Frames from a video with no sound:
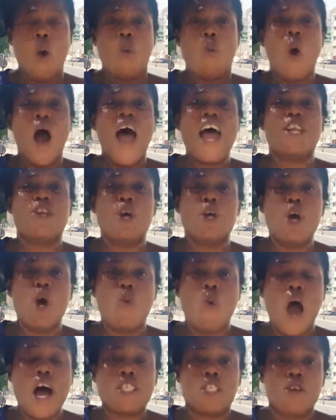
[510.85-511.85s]
Why do you
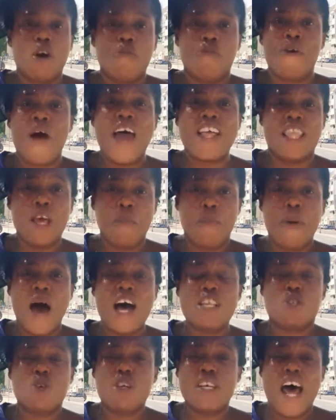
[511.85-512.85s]
want to fight the
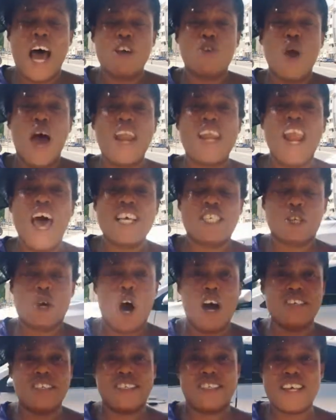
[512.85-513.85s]
battle that you are less
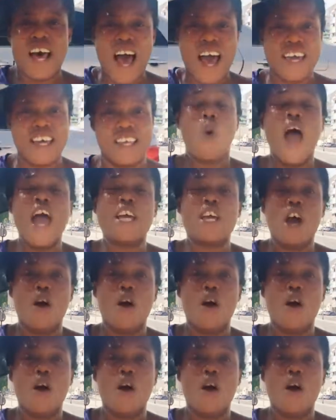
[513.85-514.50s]
consigned when